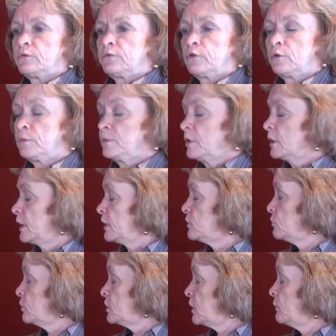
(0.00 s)
from the ledge,
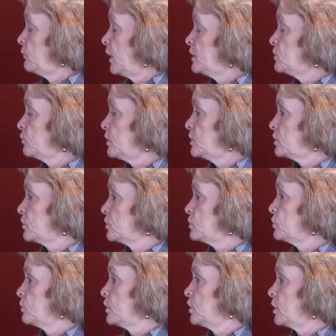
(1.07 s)
from ledge research
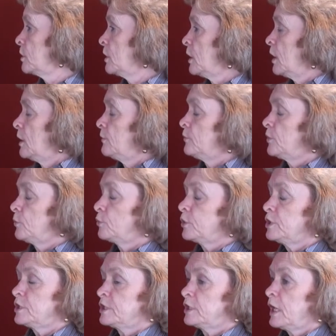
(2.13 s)
doing the, the
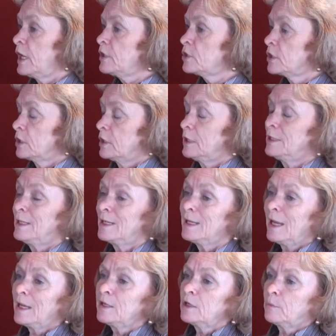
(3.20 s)
presentation did
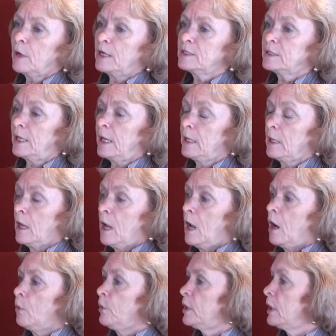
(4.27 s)
end it by saying
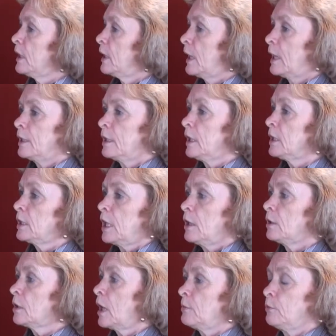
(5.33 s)
we can get out any
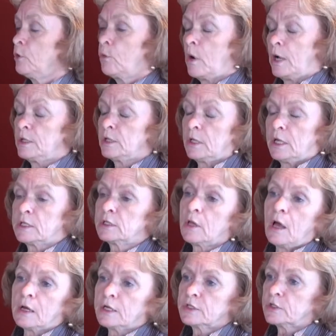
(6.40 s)
time we want as
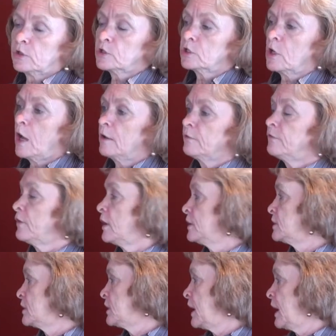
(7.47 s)
long as there's not
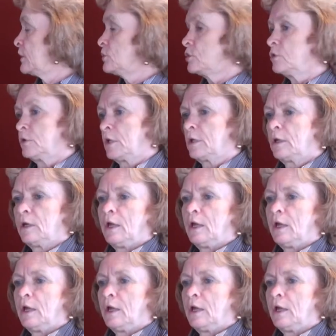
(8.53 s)
funds attached to it.